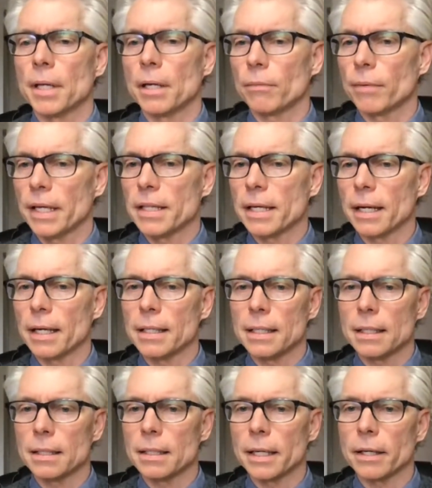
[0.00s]
write that
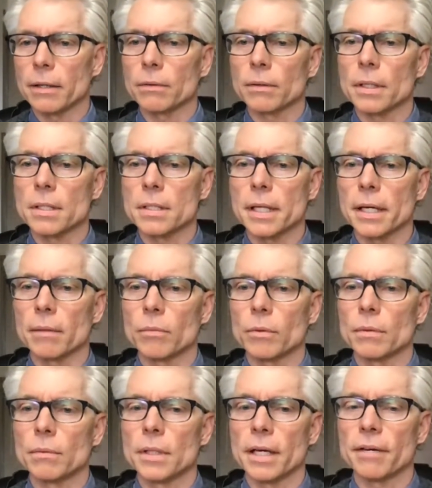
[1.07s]
idea down because
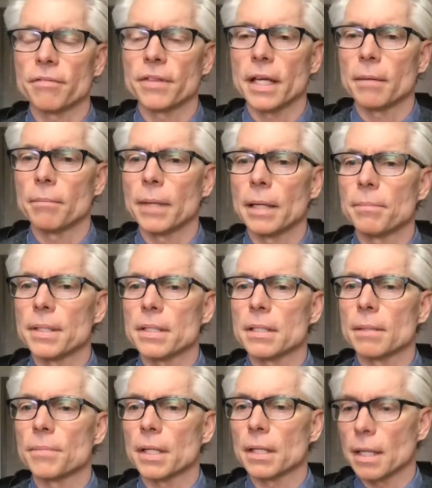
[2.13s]
that might be
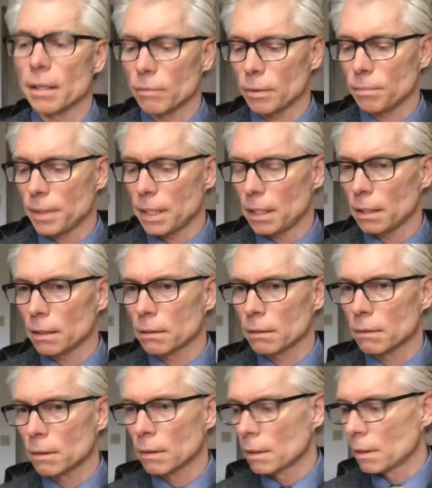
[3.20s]
something that would be
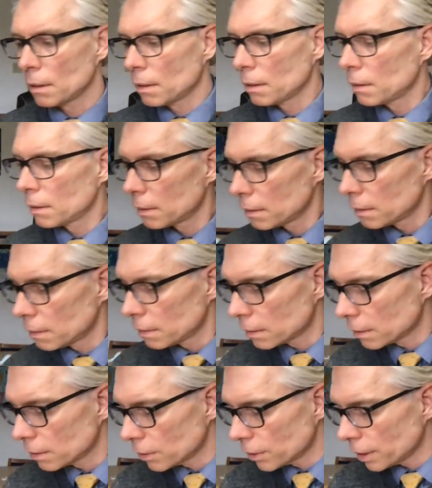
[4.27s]

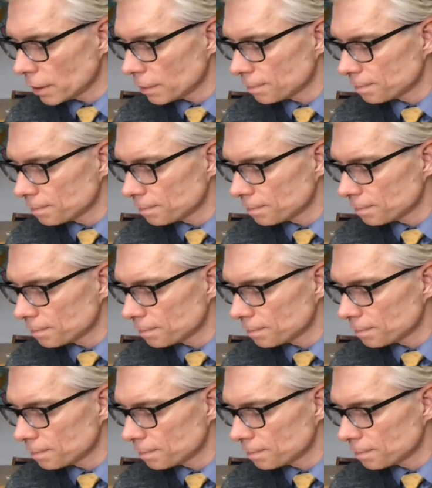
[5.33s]
good.